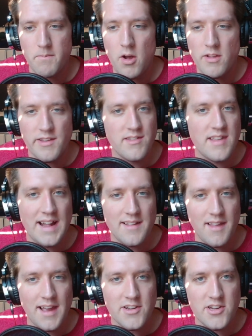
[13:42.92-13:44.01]
all his
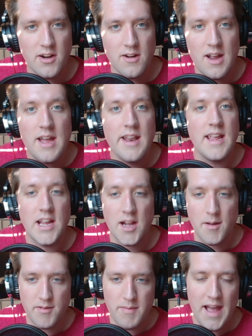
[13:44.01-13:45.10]
stats last year. He
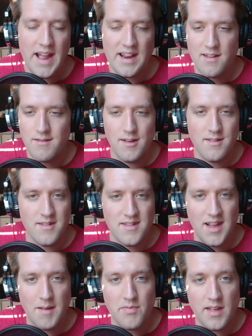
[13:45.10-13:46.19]
comes back, does the
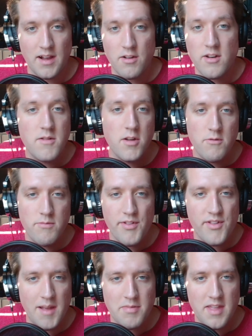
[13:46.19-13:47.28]
same thing, could do the
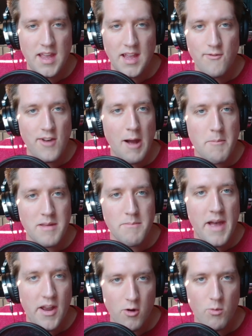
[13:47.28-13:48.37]
same thing, if not be
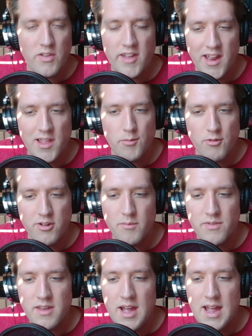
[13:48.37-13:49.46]
better with Caleb
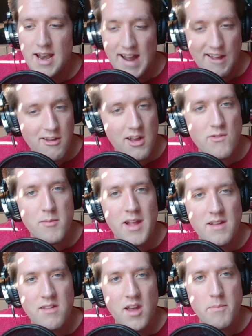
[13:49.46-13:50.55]
Williams. And now you have him
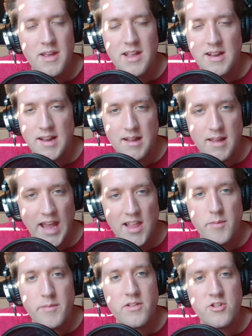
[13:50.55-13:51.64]
locked up, and
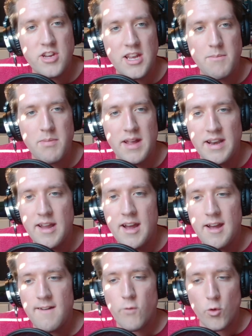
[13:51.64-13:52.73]
Caleb is cheap, and
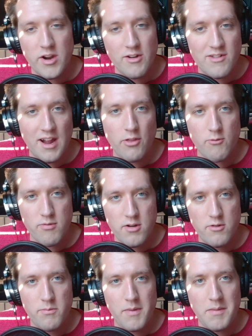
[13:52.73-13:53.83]
4 years down the
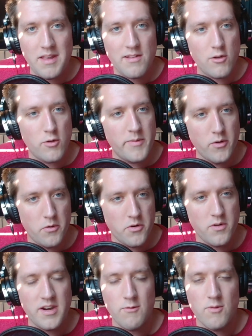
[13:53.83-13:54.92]
road, maybe he's a little bit older
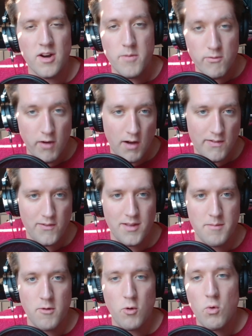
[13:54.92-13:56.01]
and you want to move off of
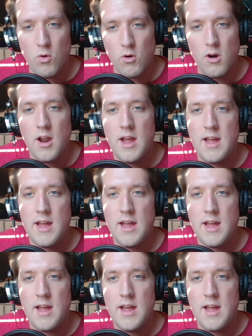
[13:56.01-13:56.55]
him, or